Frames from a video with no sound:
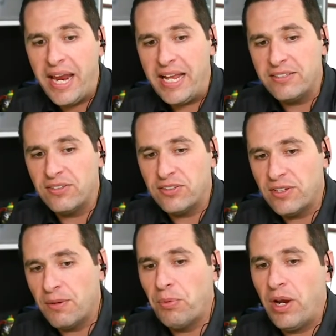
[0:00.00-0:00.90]
It's the
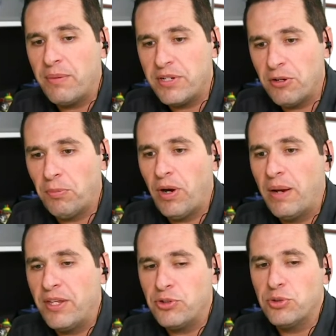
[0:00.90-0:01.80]
subprime, near
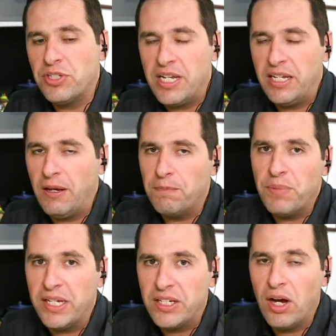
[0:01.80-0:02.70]
prime that you're seeing a
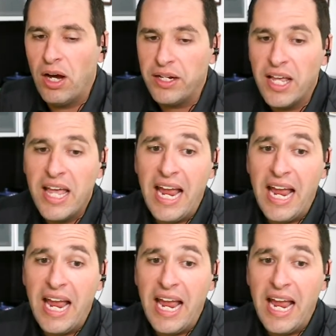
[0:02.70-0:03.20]
big cut.